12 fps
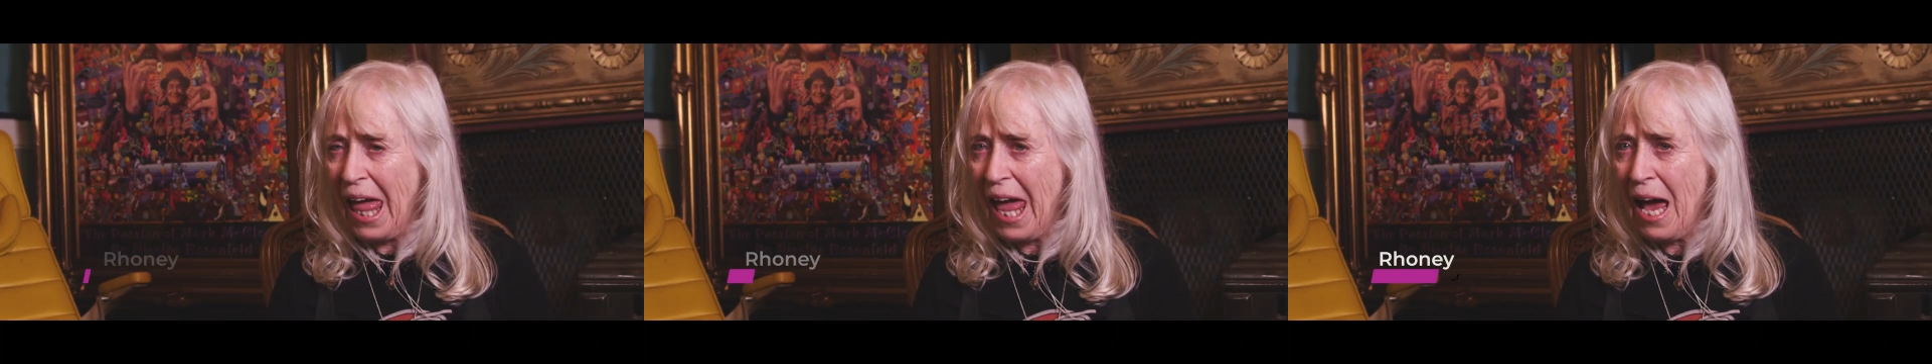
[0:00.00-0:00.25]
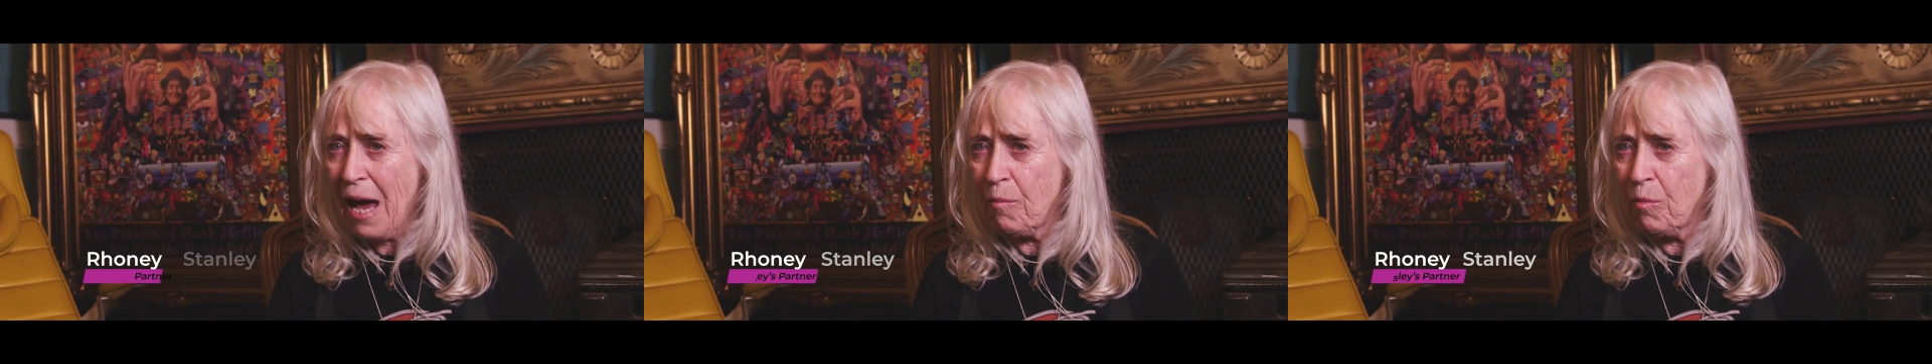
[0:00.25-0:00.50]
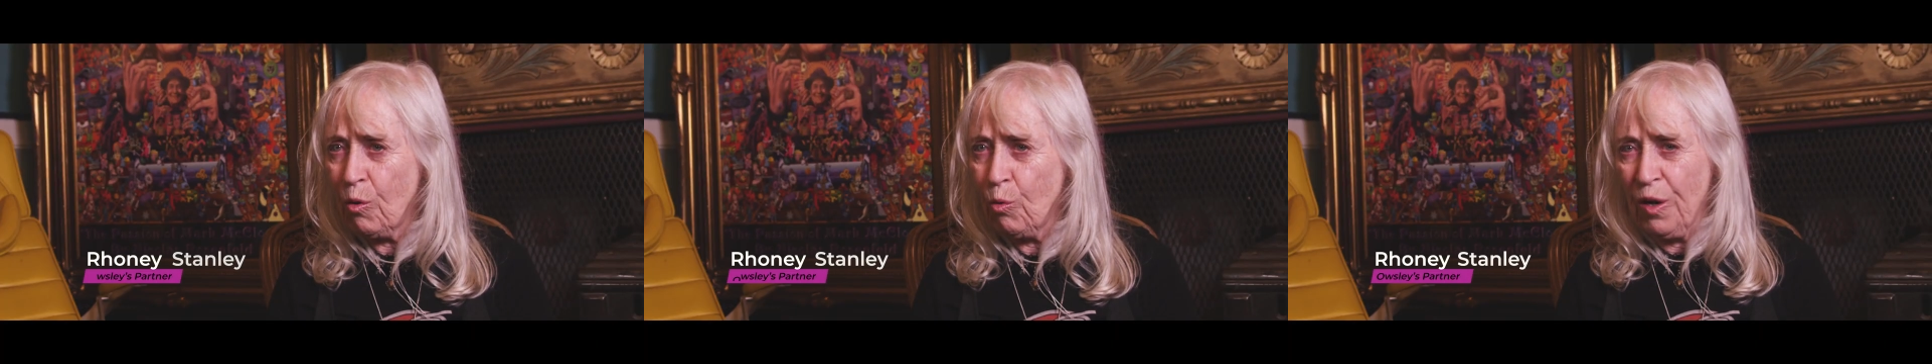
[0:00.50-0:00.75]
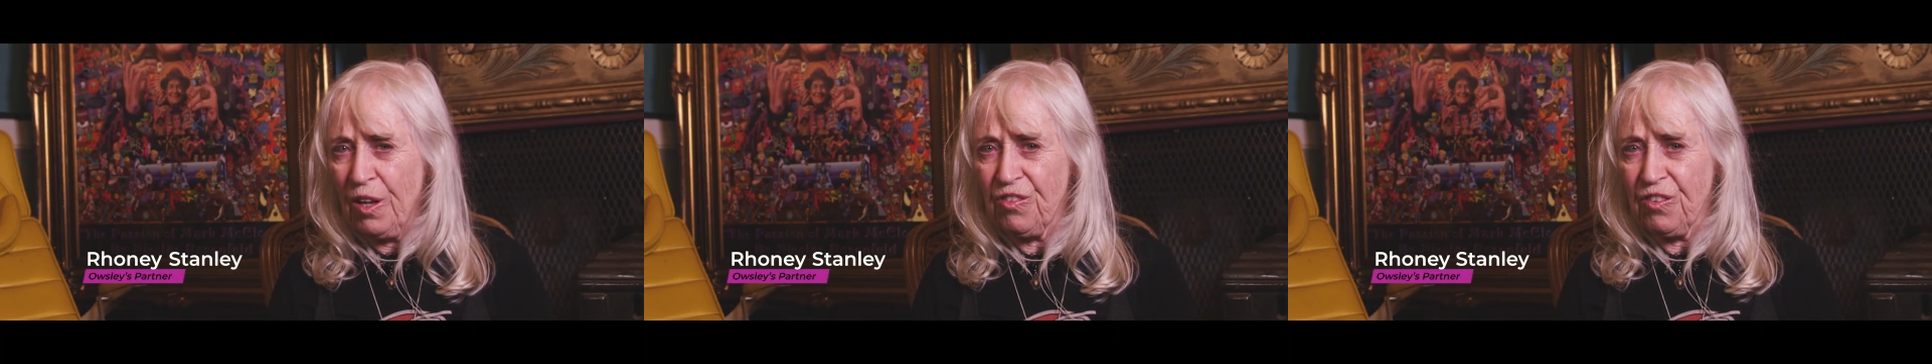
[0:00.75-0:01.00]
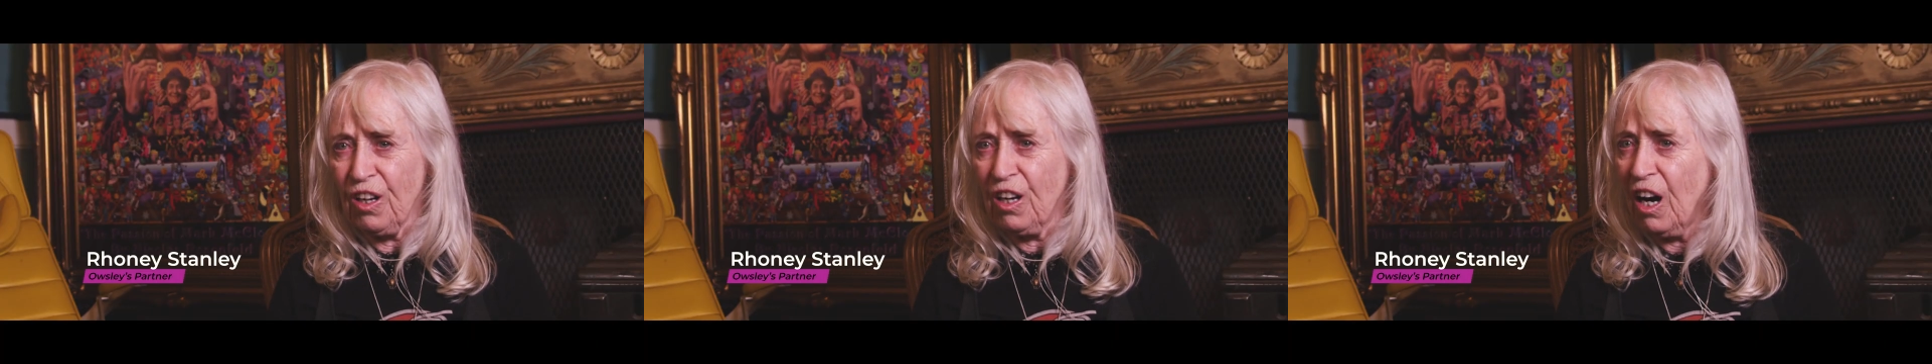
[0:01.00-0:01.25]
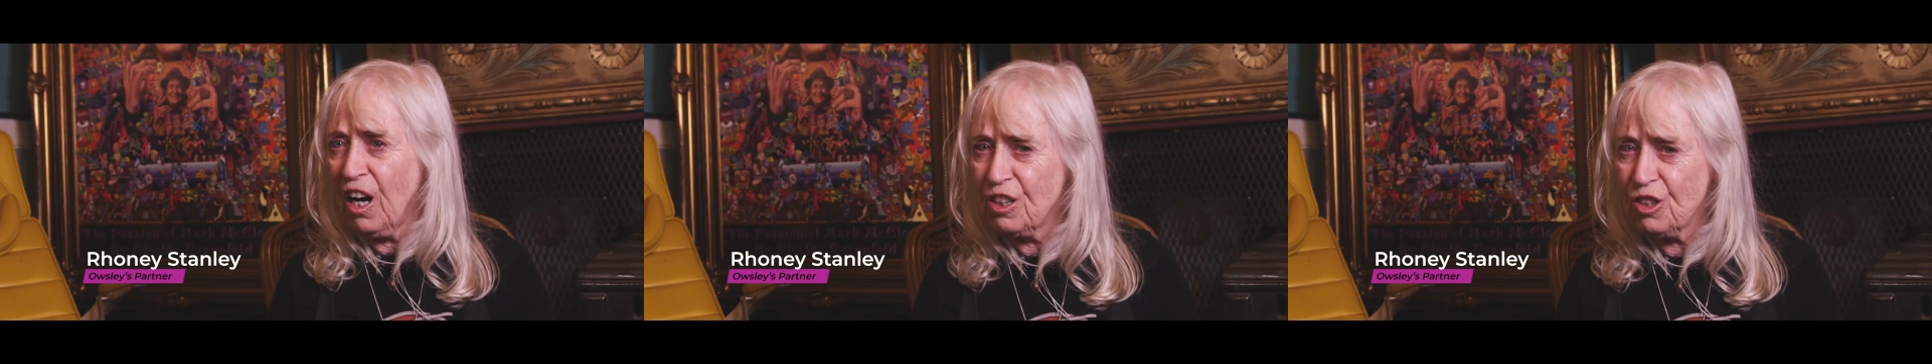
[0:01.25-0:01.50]
lab
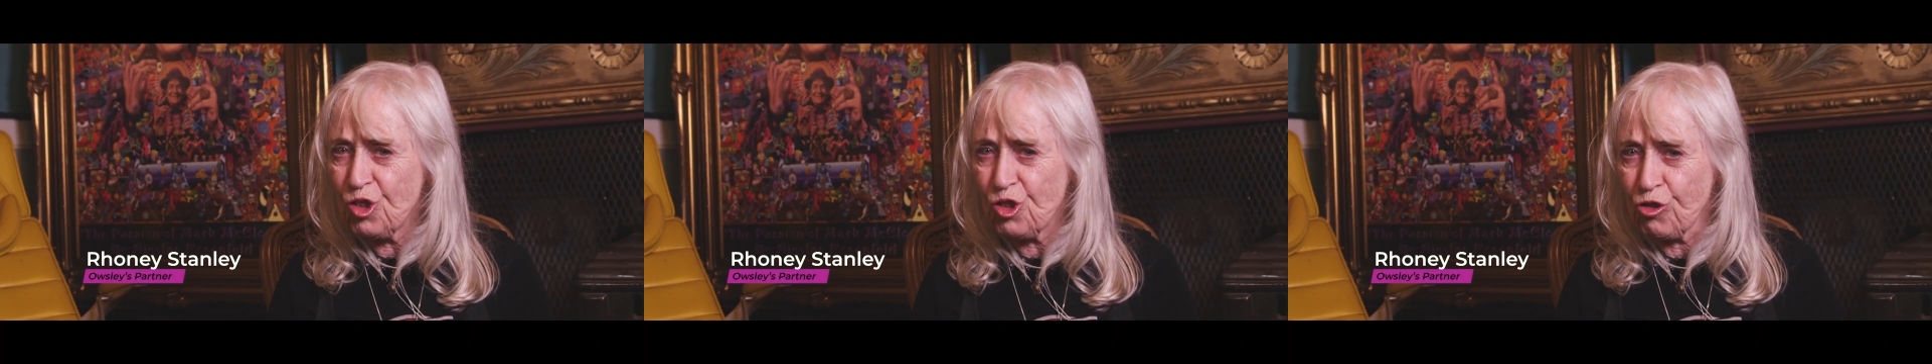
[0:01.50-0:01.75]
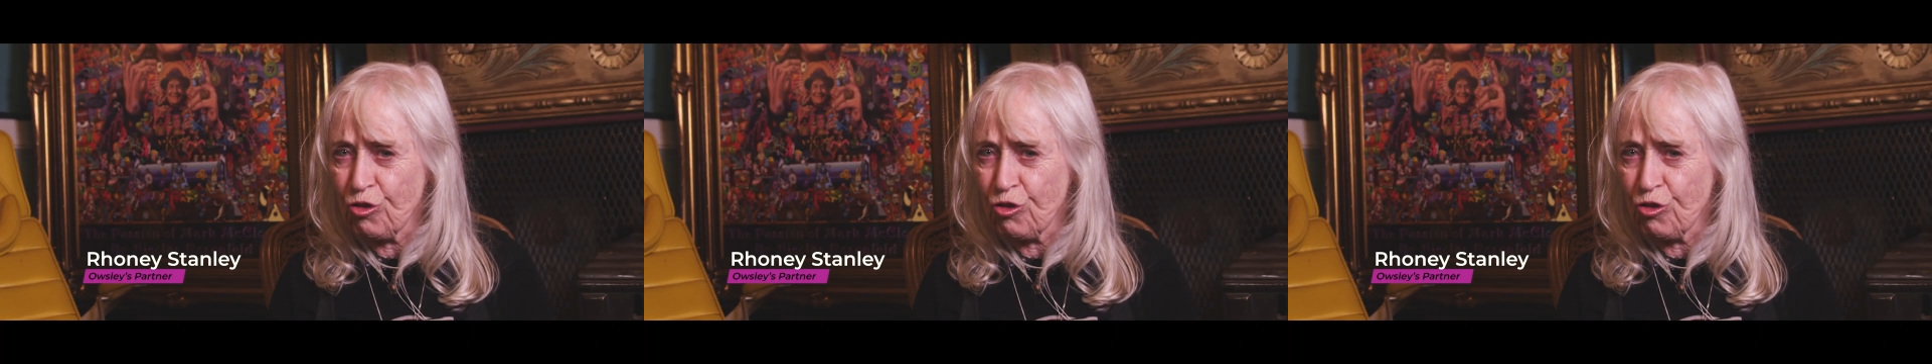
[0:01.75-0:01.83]
with guns